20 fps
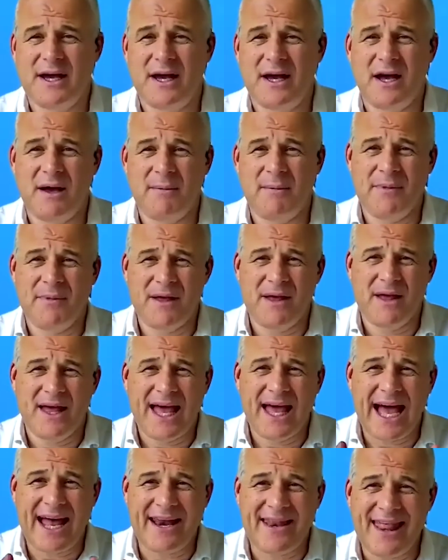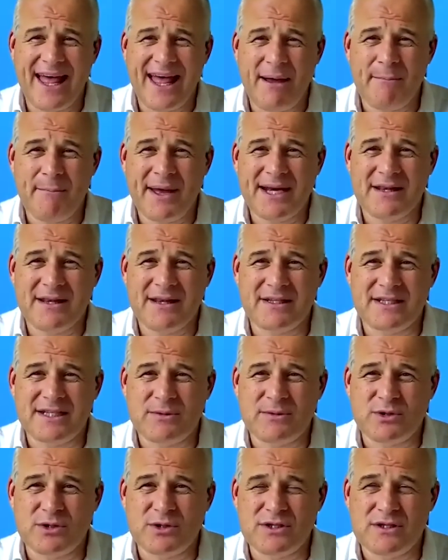And that meant that
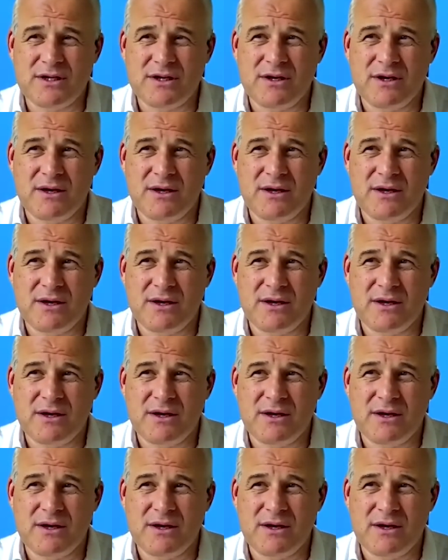it was,